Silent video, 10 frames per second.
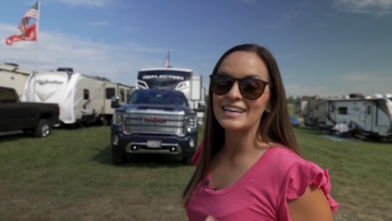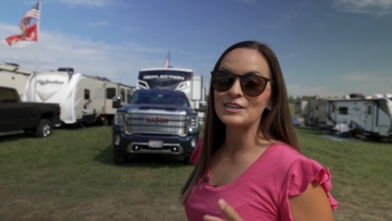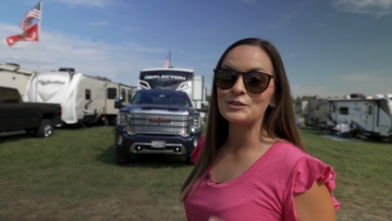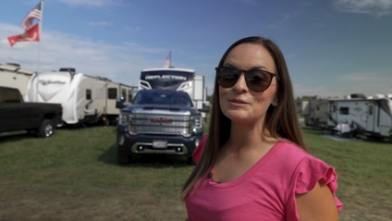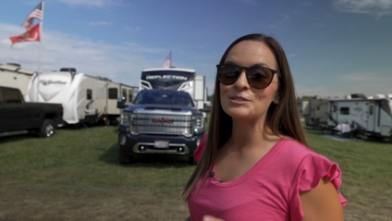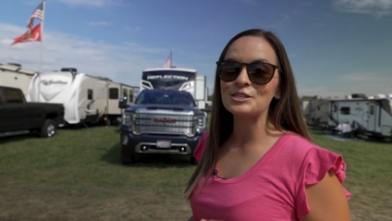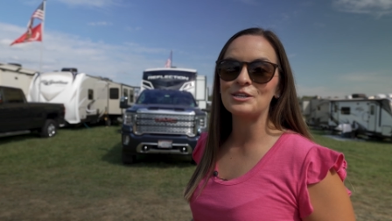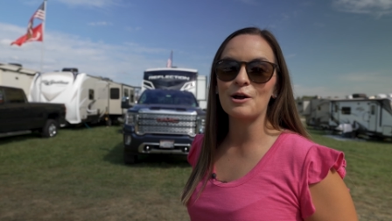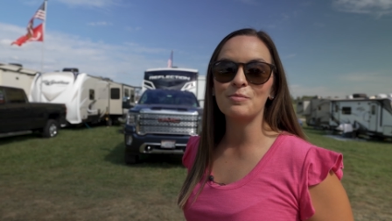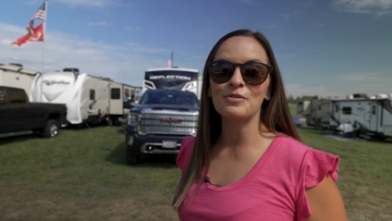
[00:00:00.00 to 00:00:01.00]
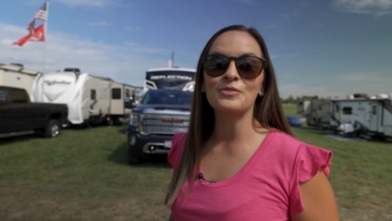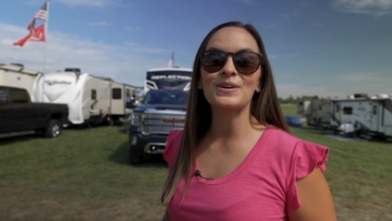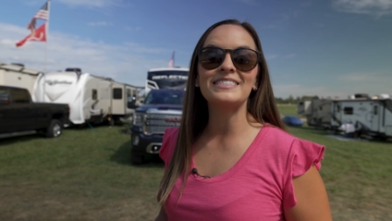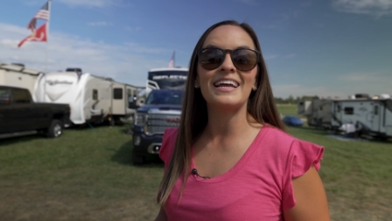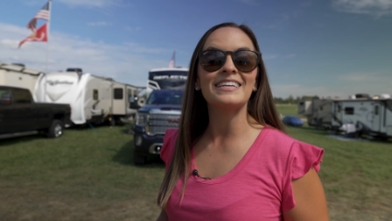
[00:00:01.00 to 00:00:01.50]
that you should know
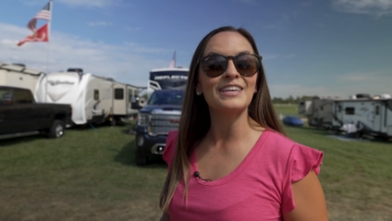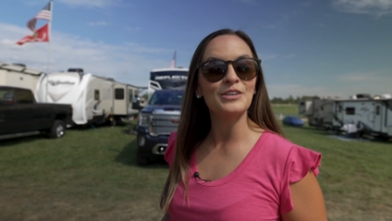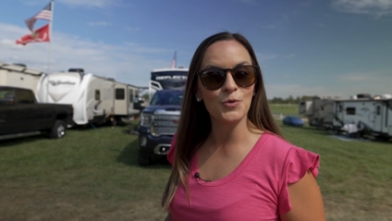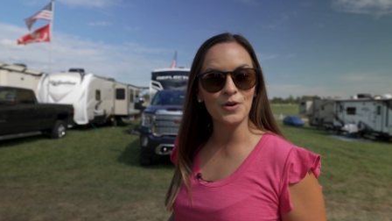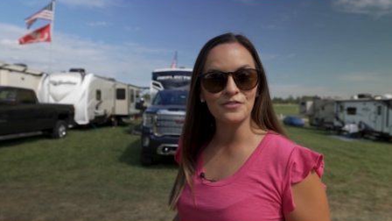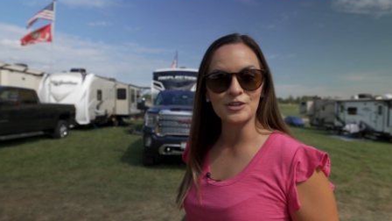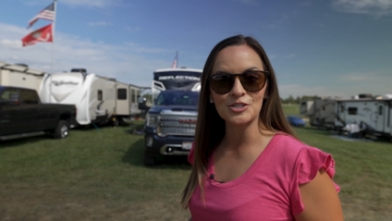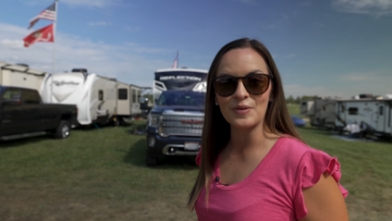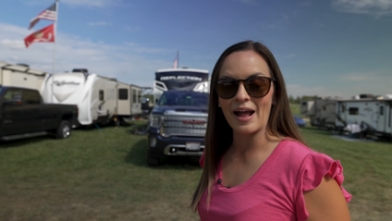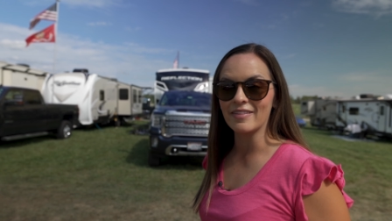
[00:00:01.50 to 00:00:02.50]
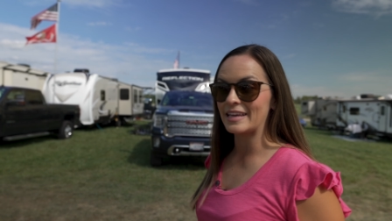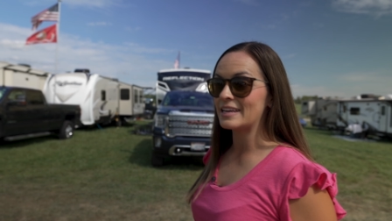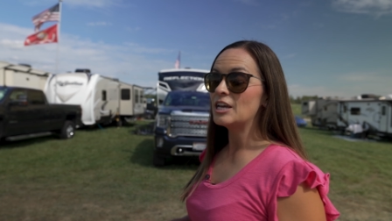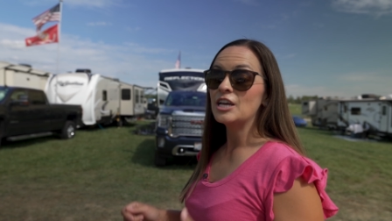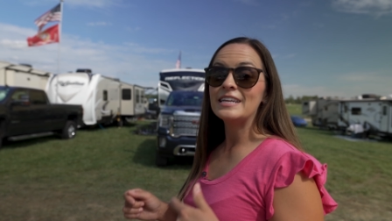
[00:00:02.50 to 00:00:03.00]
before attending your first
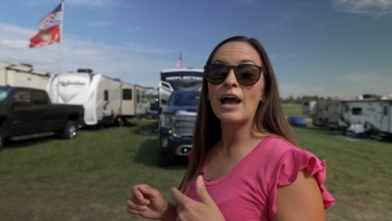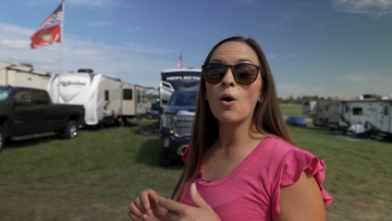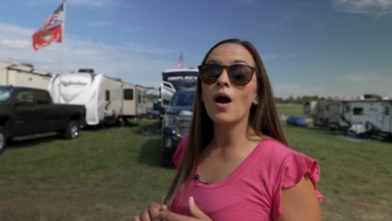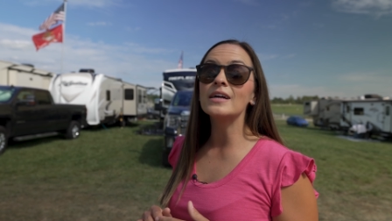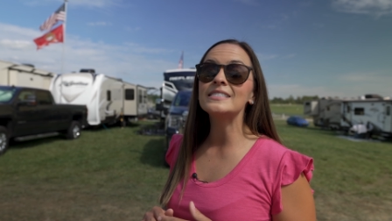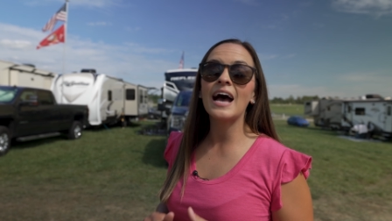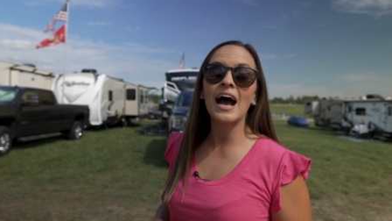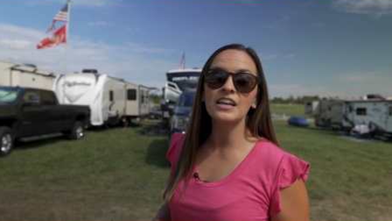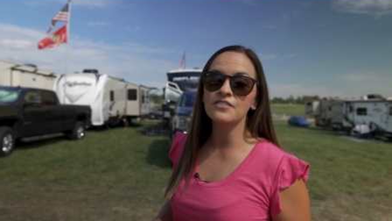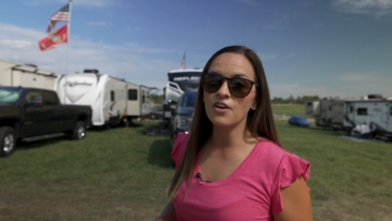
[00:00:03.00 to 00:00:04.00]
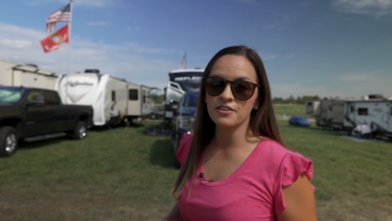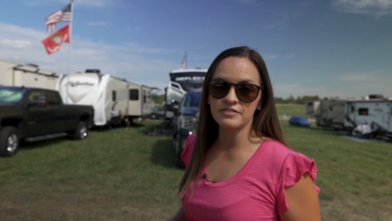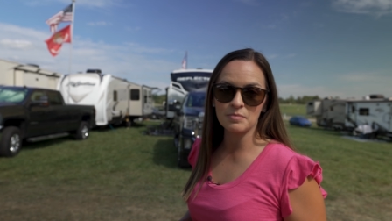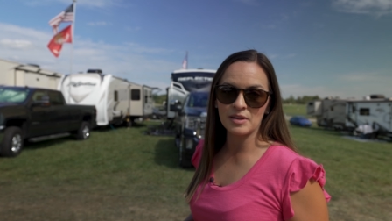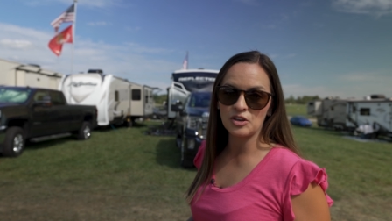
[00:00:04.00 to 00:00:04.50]
rally. Now, a ton of
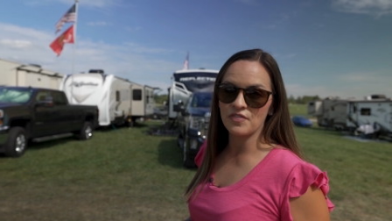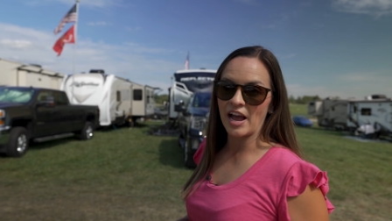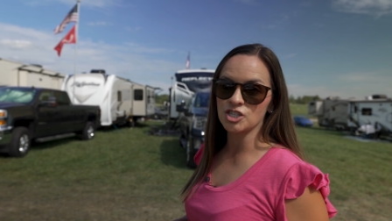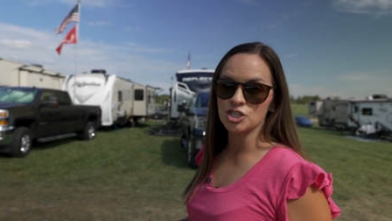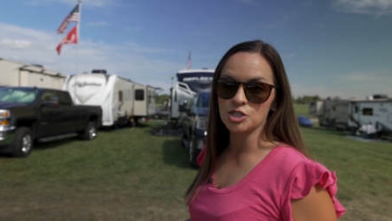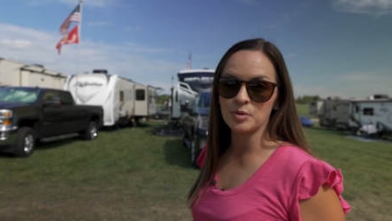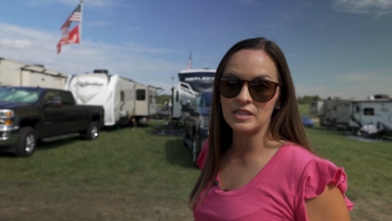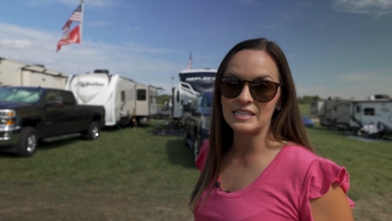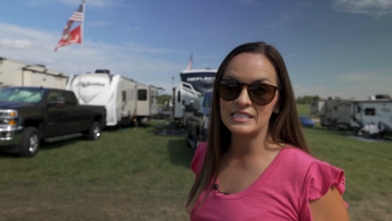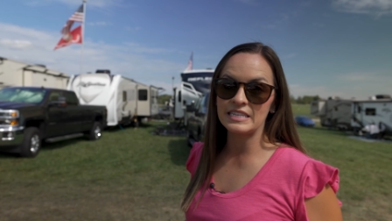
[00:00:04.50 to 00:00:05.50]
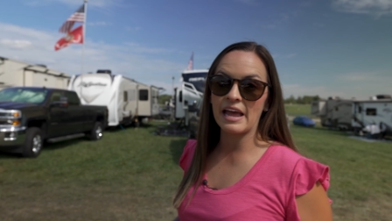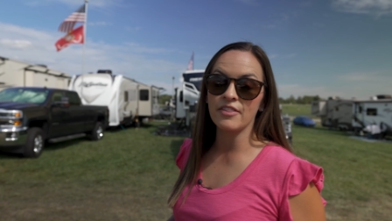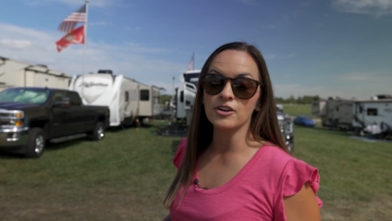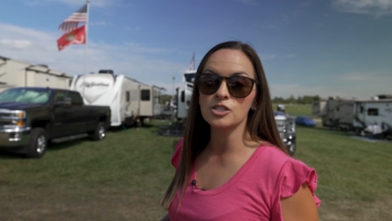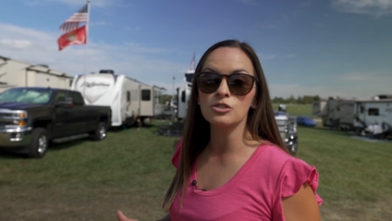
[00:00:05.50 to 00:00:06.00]
RV manufacturers put these
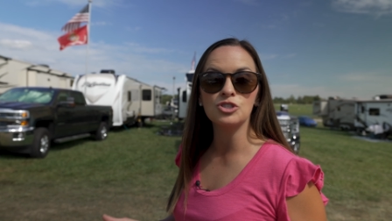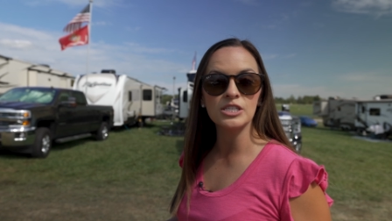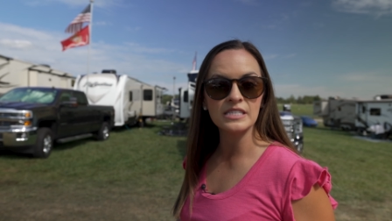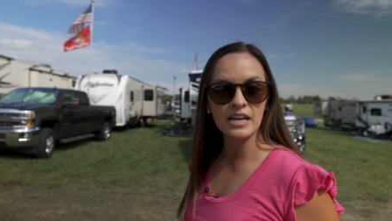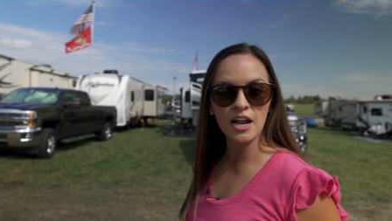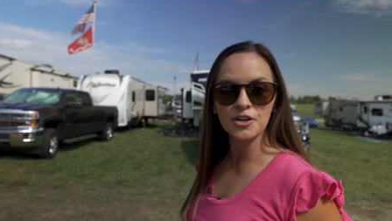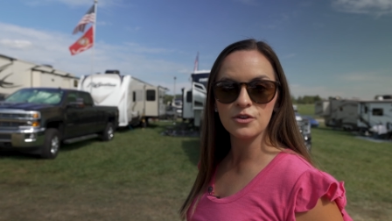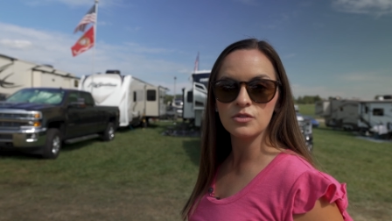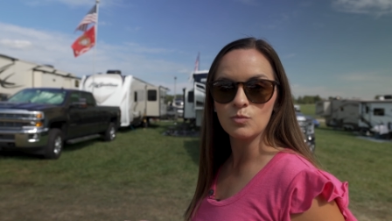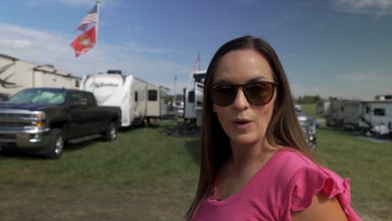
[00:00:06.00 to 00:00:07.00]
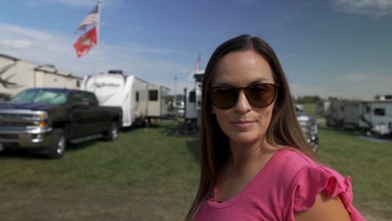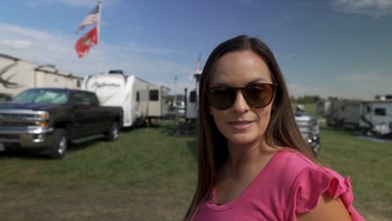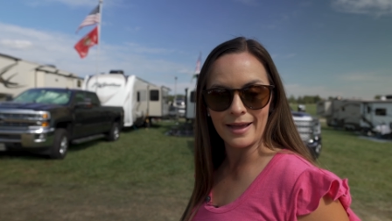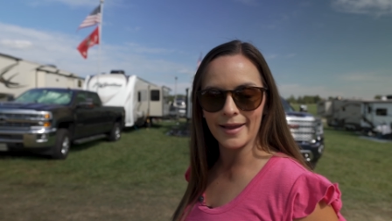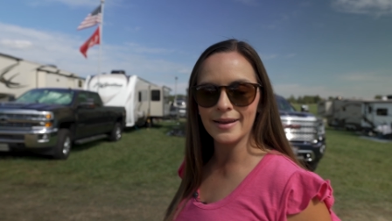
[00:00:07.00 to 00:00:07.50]
together, so just get on your
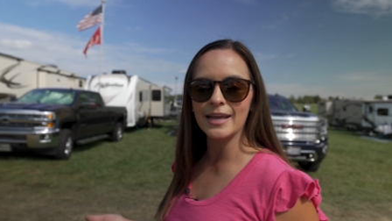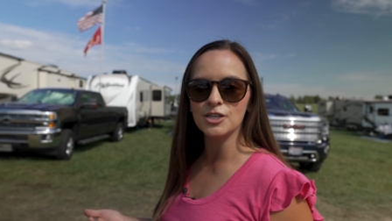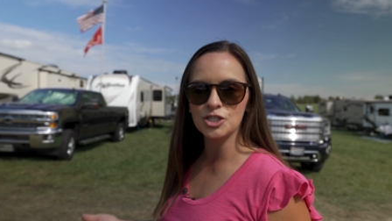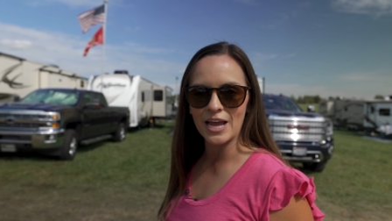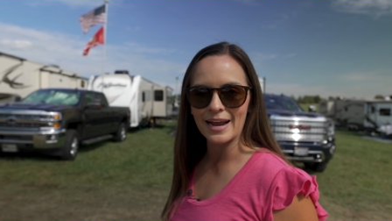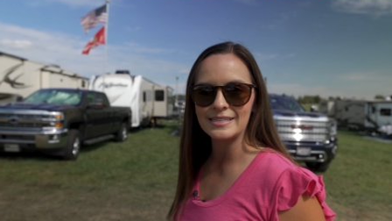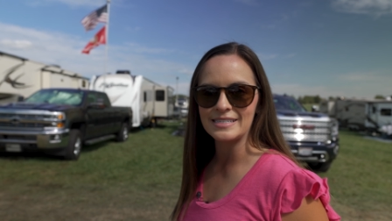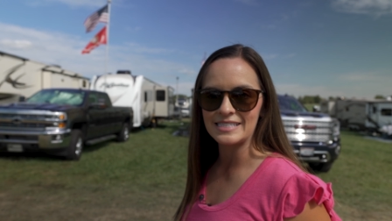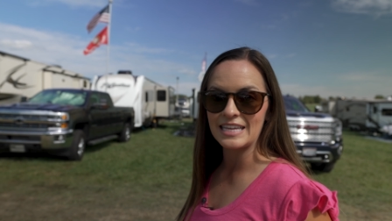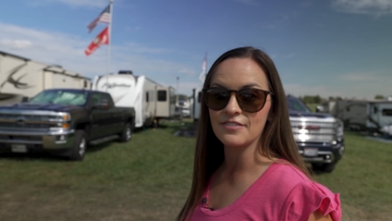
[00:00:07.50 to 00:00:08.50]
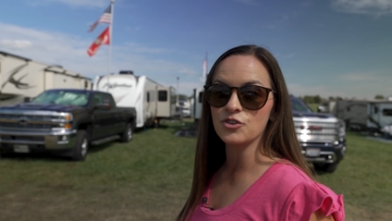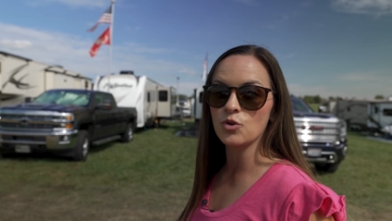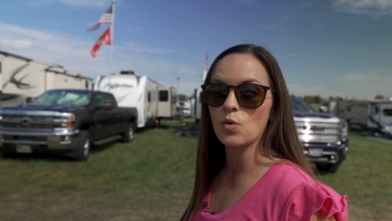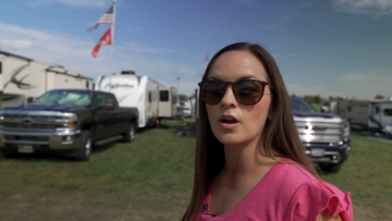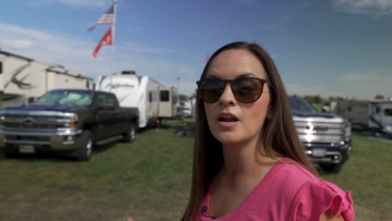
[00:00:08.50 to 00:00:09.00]
website and check to see if
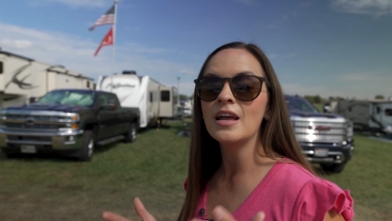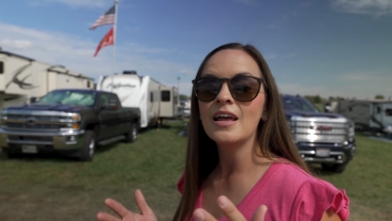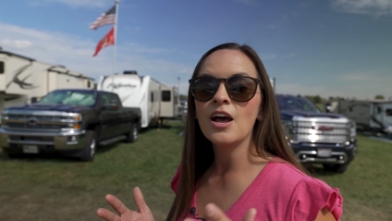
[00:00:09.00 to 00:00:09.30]
your